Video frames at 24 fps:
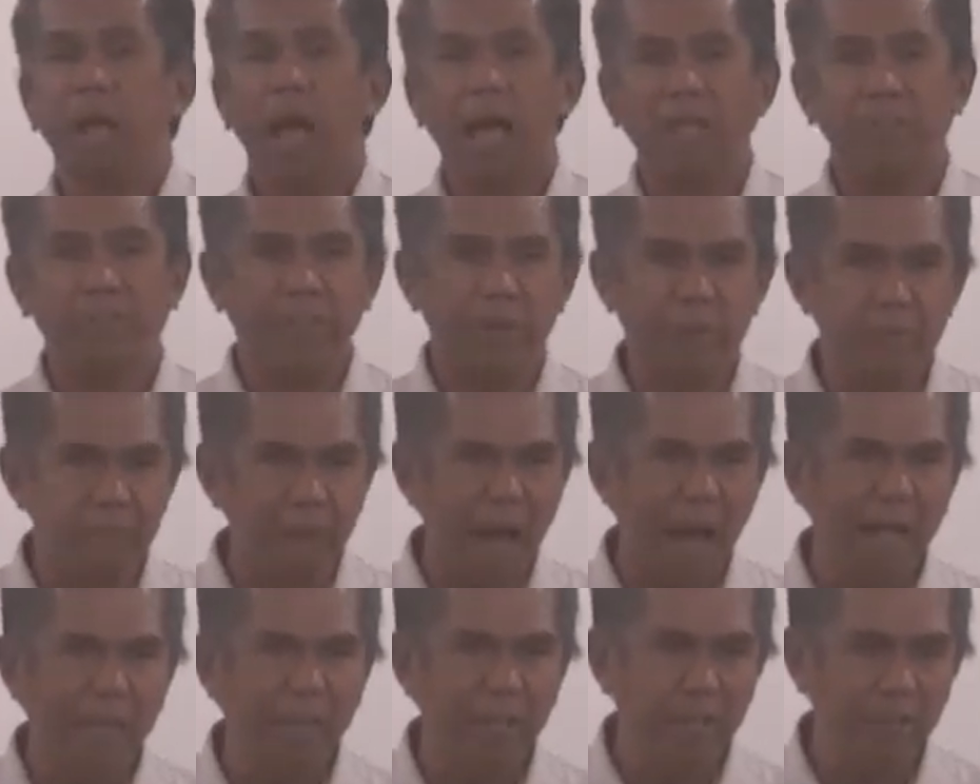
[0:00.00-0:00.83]
as
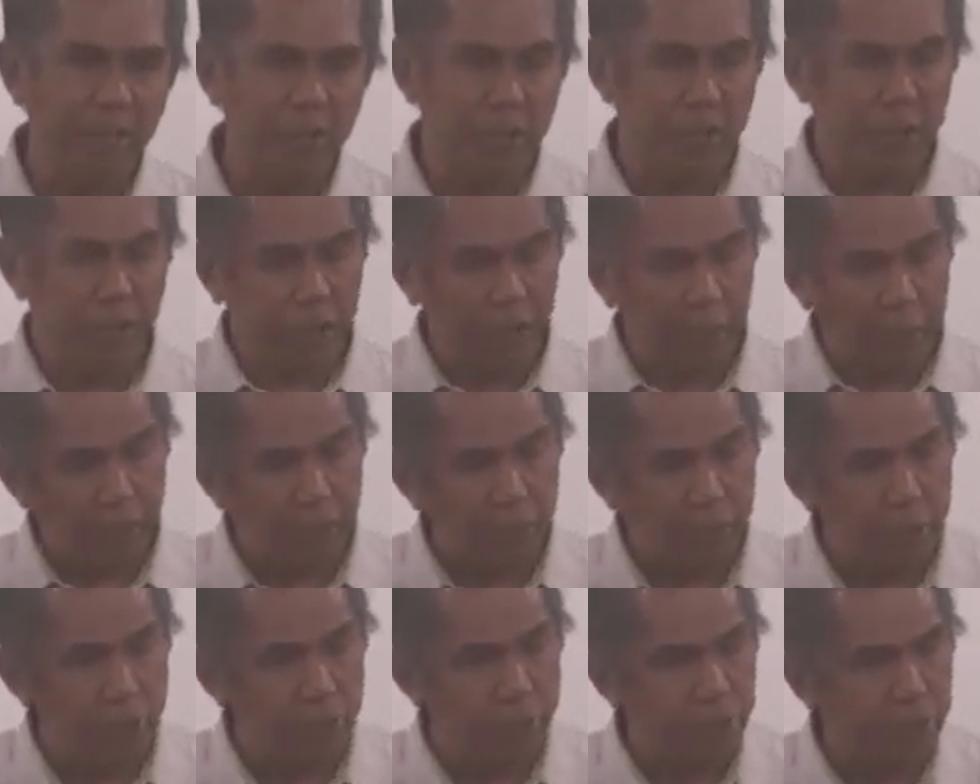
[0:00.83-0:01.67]
defined in the
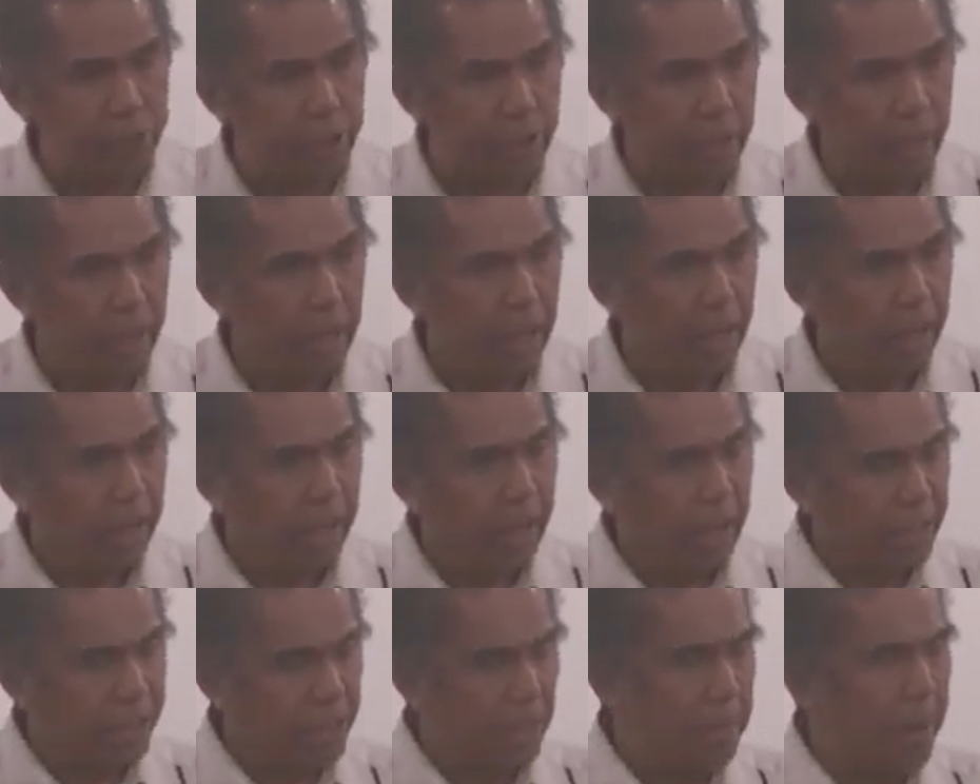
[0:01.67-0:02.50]
scriptures
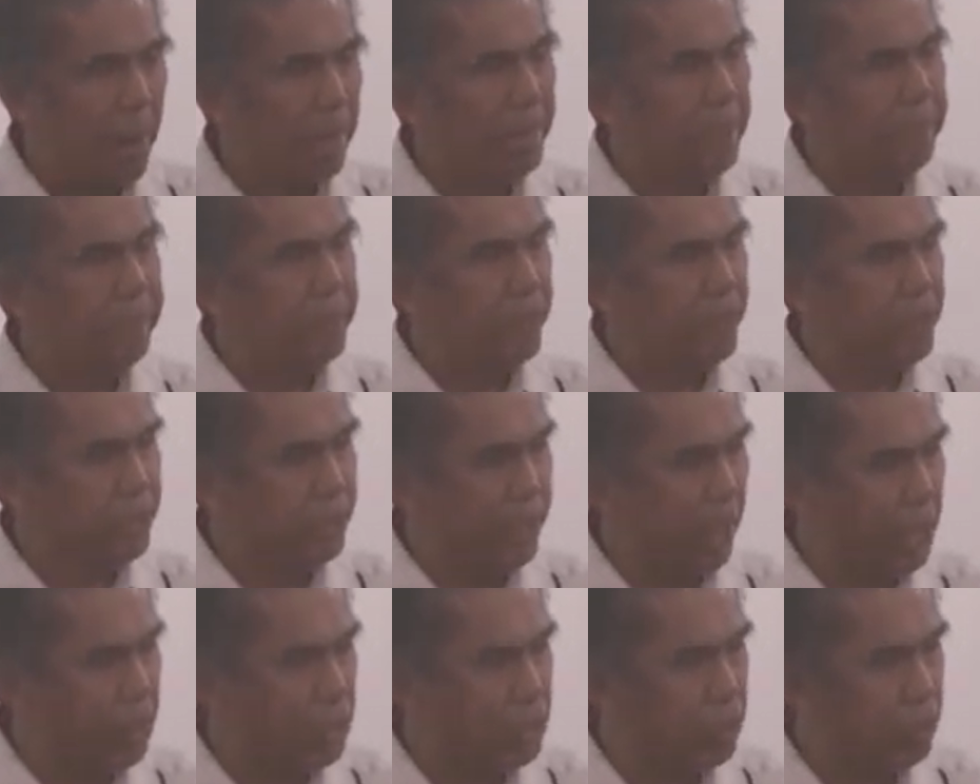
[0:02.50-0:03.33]
is a
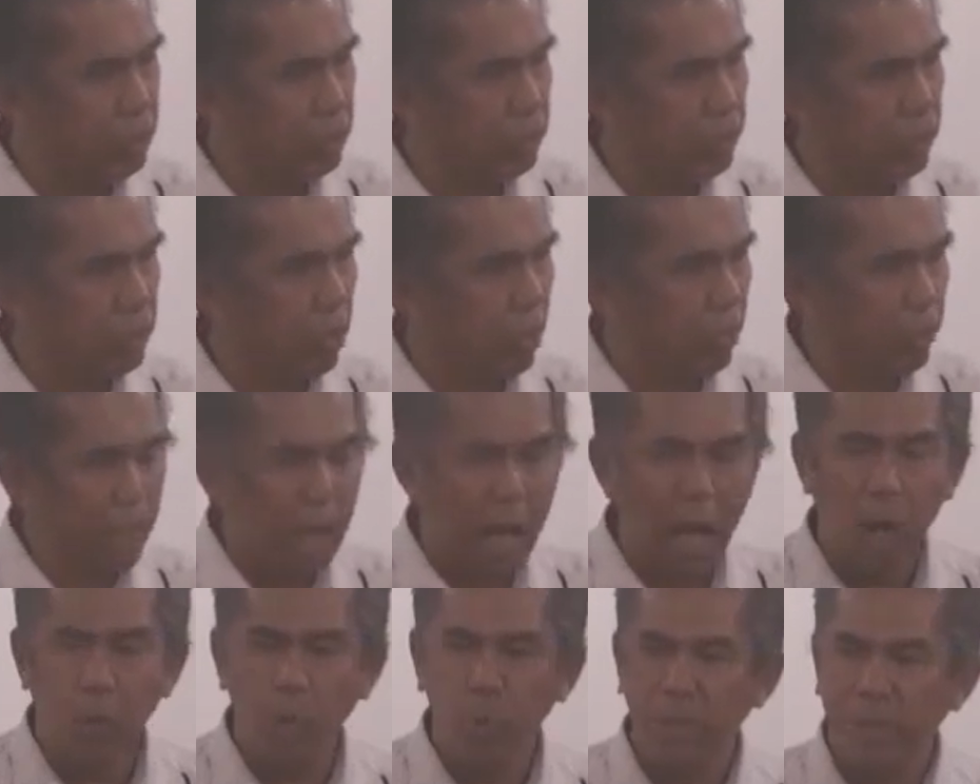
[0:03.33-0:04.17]
manifestation on
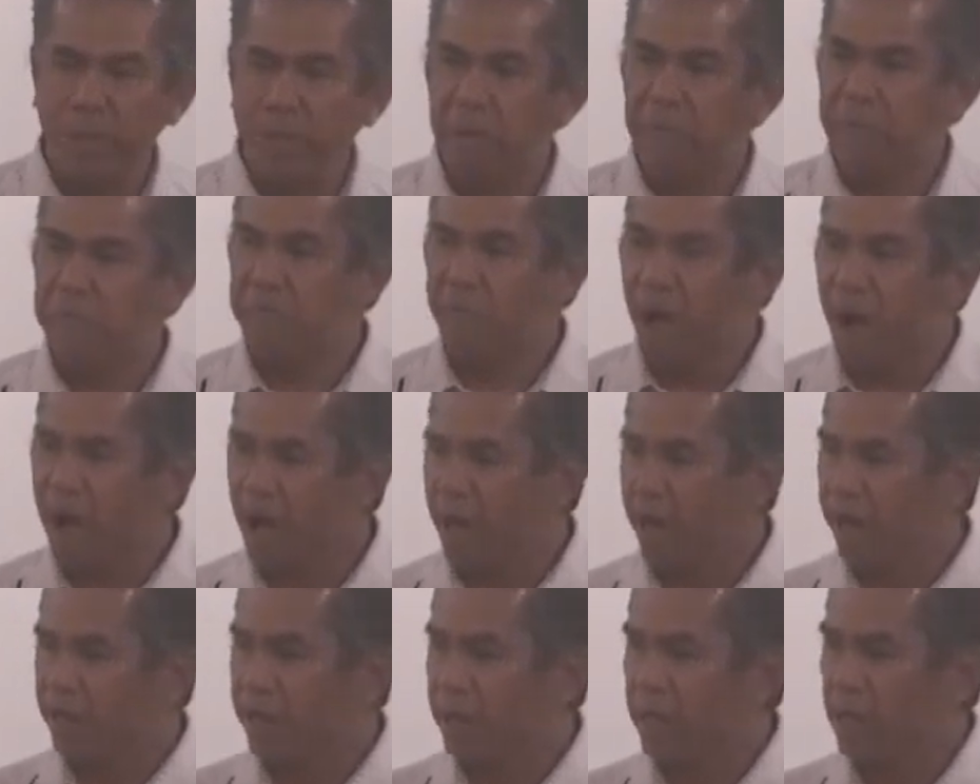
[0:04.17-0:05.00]
how we
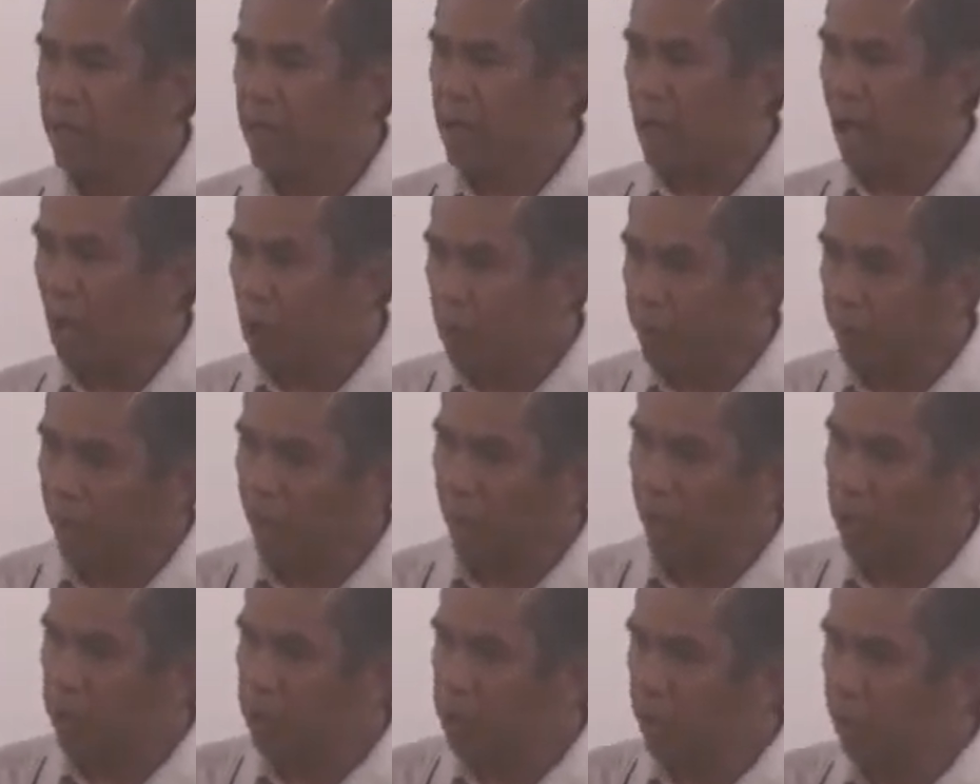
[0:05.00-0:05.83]
define our
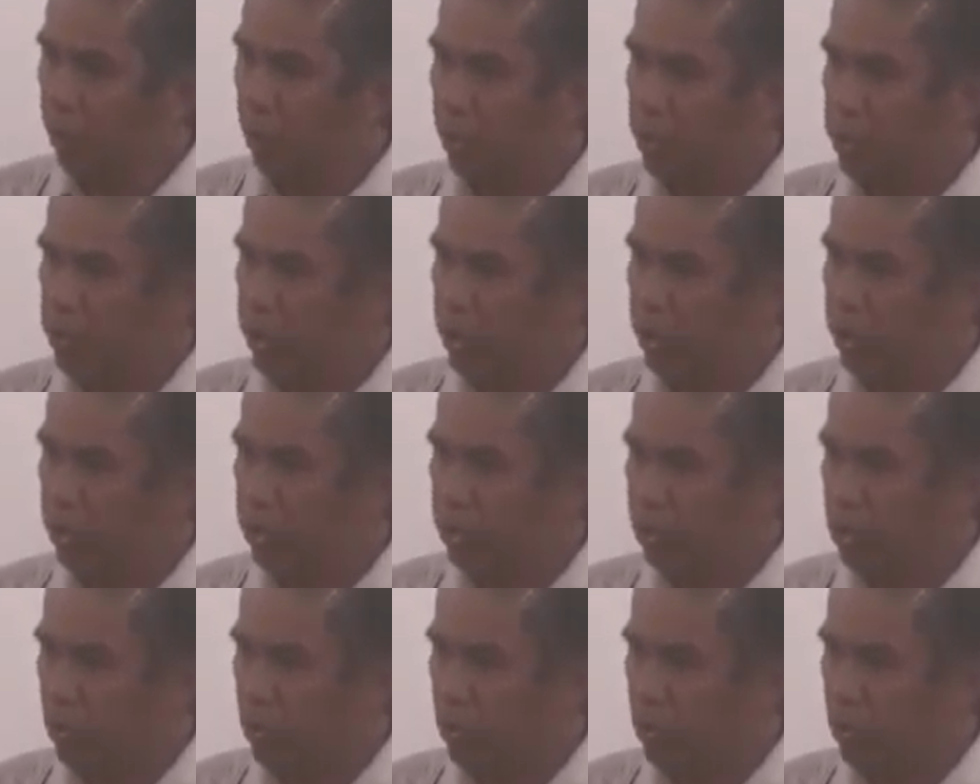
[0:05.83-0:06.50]
relationship with Jesus